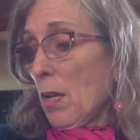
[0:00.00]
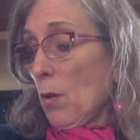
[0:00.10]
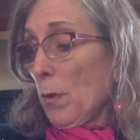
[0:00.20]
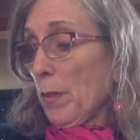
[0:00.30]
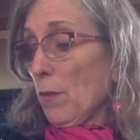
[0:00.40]

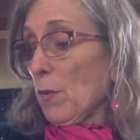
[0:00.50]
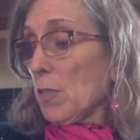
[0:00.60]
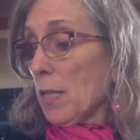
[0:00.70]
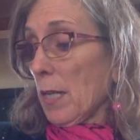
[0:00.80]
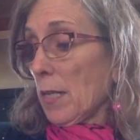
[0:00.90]
When their
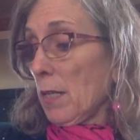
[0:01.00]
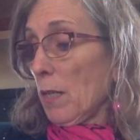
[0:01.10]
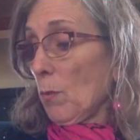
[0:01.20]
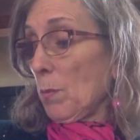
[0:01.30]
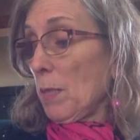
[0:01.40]
visit ended,
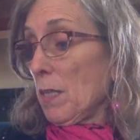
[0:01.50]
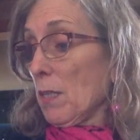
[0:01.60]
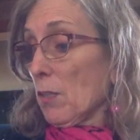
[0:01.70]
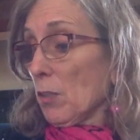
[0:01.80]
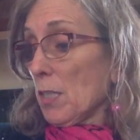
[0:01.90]
it would be
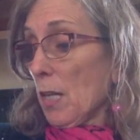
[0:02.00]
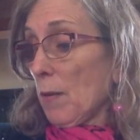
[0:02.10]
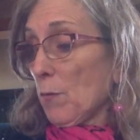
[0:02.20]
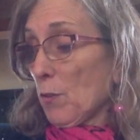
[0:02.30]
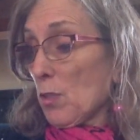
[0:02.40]
nearly
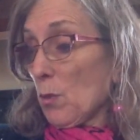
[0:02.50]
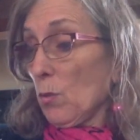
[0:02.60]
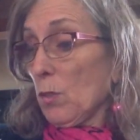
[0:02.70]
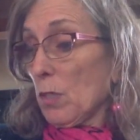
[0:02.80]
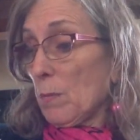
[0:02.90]
time for
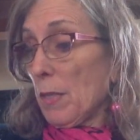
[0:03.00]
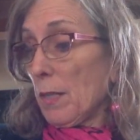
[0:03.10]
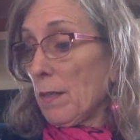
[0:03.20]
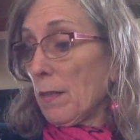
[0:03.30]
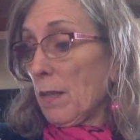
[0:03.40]
school to
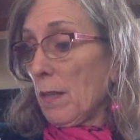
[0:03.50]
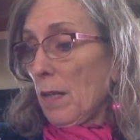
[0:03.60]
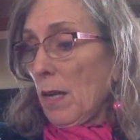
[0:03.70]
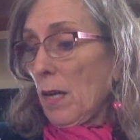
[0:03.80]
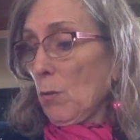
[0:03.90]
begin.
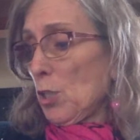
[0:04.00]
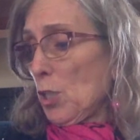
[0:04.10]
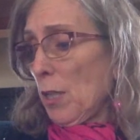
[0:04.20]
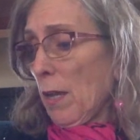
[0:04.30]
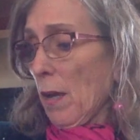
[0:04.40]
How would
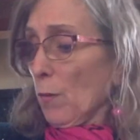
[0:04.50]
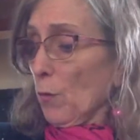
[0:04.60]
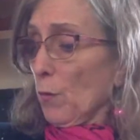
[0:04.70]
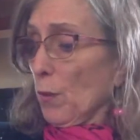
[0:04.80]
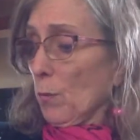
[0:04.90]
she ever
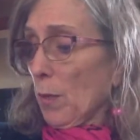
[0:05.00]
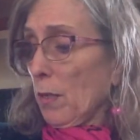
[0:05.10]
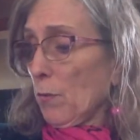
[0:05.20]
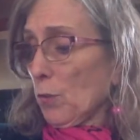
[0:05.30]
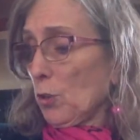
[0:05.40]
feel
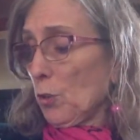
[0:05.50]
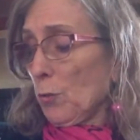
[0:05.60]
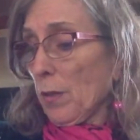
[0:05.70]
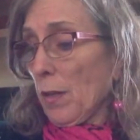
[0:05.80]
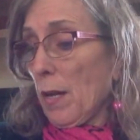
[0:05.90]
ready for
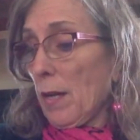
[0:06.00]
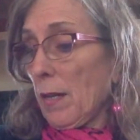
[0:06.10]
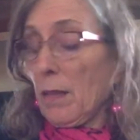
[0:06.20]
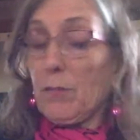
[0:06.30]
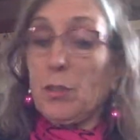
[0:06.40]
junior
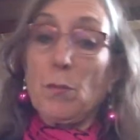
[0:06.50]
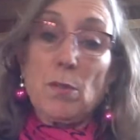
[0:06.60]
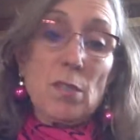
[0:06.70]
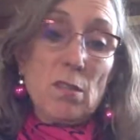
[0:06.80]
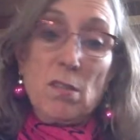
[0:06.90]
high if she
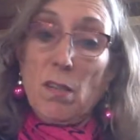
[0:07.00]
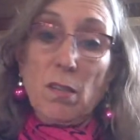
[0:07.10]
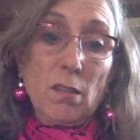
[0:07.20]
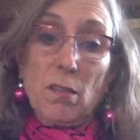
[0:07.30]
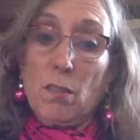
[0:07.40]
was
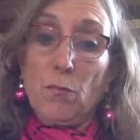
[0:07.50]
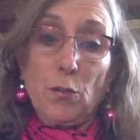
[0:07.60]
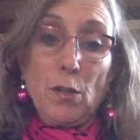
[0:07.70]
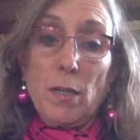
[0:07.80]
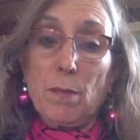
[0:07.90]
stuck in this
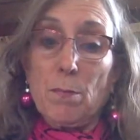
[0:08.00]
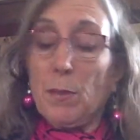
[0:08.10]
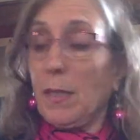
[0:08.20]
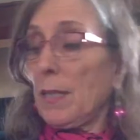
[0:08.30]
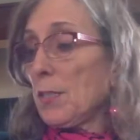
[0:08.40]
forgotten
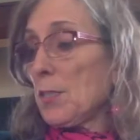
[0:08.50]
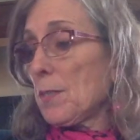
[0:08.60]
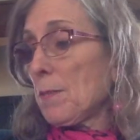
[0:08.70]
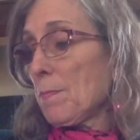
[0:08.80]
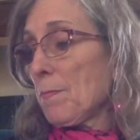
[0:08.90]
place?